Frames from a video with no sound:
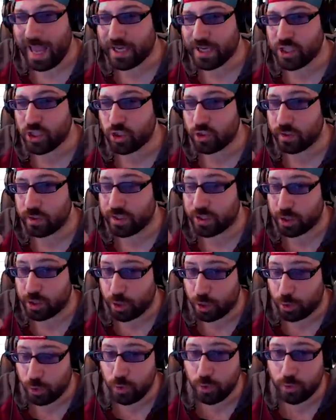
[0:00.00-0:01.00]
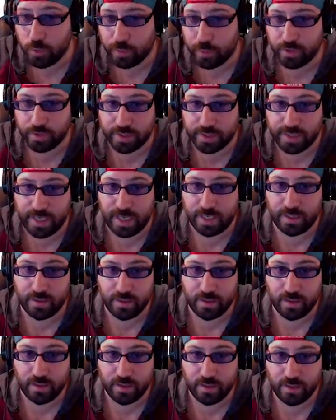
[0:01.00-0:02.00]
extra 2%
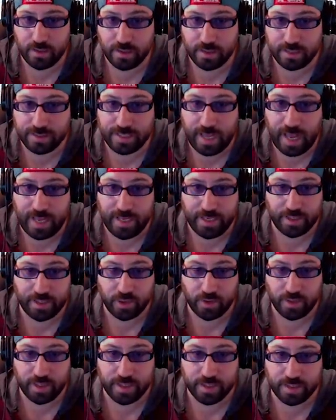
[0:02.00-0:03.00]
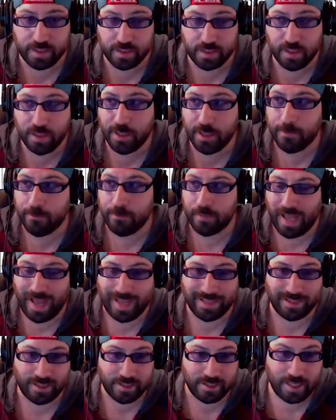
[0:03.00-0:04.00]
stat increase
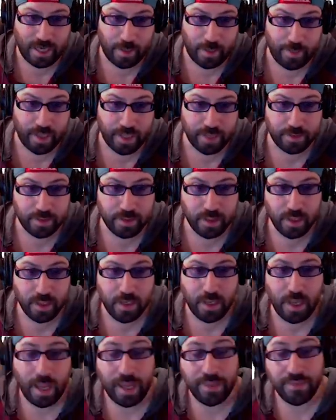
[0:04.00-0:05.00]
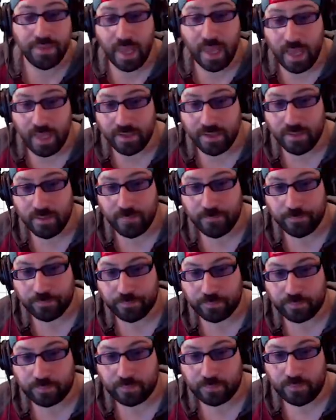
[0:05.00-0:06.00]
at the top end. And then
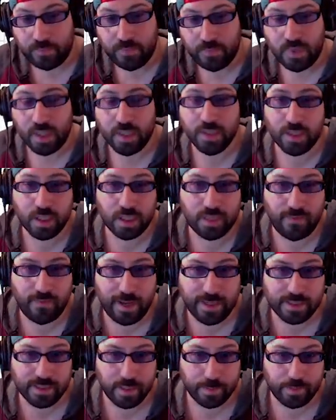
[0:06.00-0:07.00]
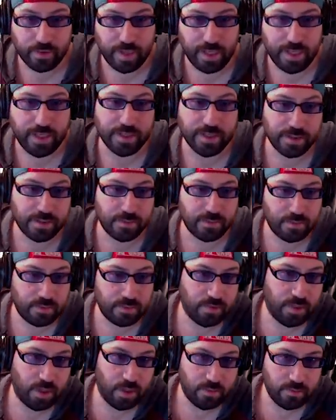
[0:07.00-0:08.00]
the class upgrade is,
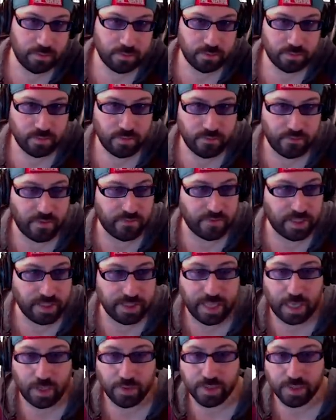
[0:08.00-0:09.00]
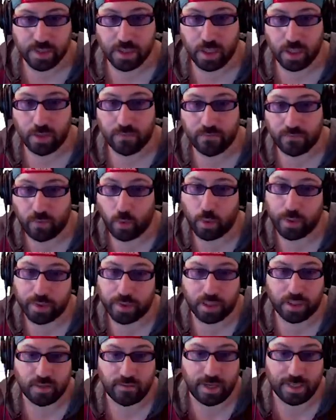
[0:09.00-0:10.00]
you know, 50,000 for
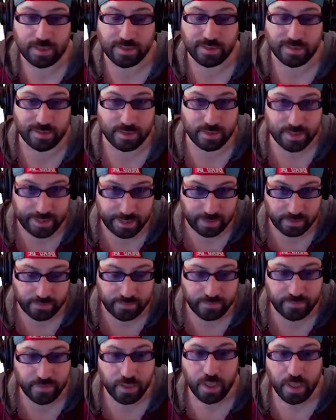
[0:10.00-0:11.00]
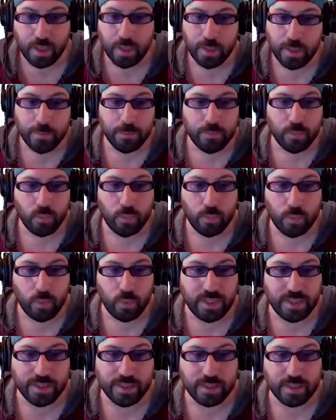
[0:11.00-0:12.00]
the class itself,
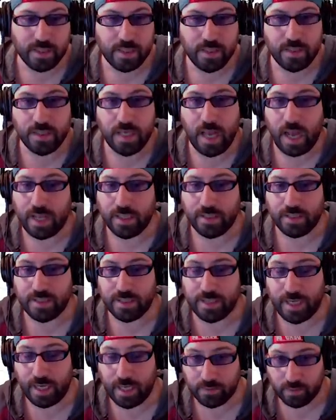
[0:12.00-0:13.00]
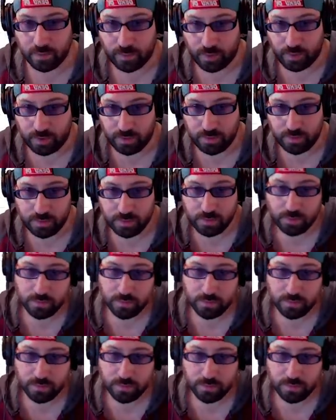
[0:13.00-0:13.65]
which is not terrible,